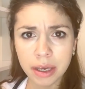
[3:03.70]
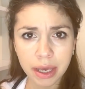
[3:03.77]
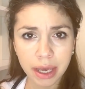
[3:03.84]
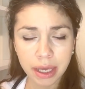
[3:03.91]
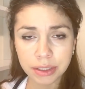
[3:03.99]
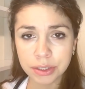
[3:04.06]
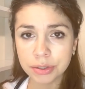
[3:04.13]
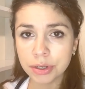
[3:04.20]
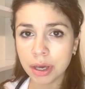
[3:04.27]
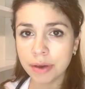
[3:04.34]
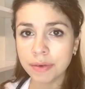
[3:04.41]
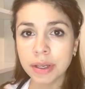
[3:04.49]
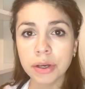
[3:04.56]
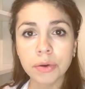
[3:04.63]
And did you have
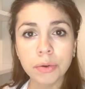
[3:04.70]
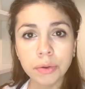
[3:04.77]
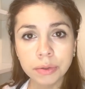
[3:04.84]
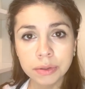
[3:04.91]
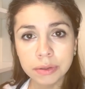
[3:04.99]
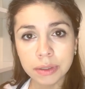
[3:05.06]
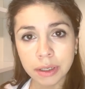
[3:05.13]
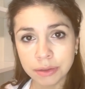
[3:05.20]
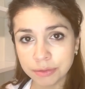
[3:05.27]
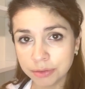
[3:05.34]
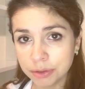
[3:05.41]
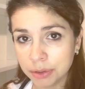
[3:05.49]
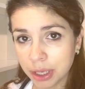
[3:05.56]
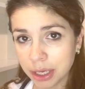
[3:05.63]
any cold and
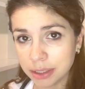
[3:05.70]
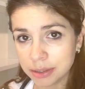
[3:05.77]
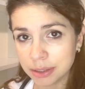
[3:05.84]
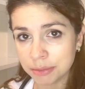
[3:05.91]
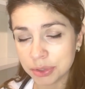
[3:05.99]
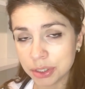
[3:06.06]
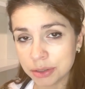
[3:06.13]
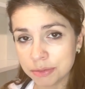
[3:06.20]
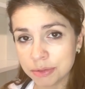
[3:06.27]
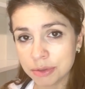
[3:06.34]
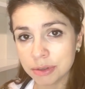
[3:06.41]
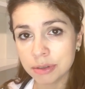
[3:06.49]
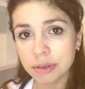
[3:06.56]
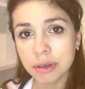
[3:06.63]
flu-like
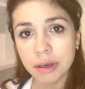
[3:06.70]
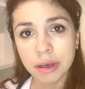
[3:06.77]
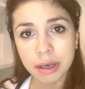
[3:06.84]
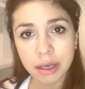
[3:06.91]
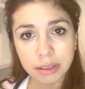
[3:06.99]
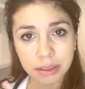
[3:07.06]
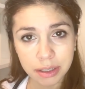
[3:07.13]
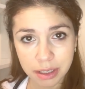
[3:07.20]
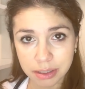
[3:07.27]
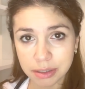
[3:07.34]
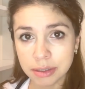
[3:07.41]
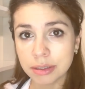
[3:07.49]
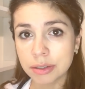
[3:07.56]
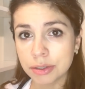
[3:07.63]
symptoms in the
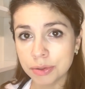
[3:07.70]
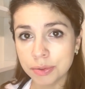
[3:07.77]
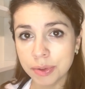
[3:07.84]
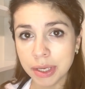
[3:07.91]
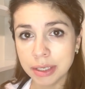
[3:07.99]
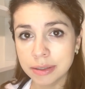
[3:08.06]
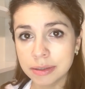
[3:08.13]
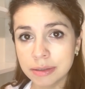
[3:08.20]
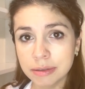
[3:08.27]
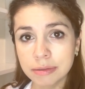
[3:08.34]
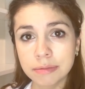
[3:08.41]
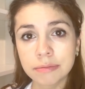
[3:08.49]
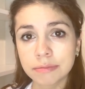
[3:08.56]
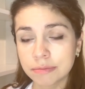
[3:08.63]
last 2 weeks?
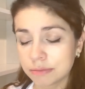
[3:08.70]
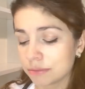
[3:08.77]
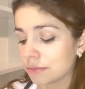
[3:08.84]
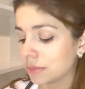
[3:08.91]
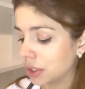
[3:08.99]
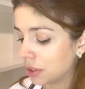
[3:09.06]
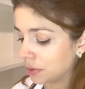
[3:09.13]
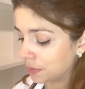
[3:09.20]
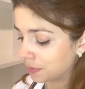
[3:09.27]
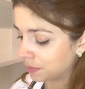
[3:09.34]
No?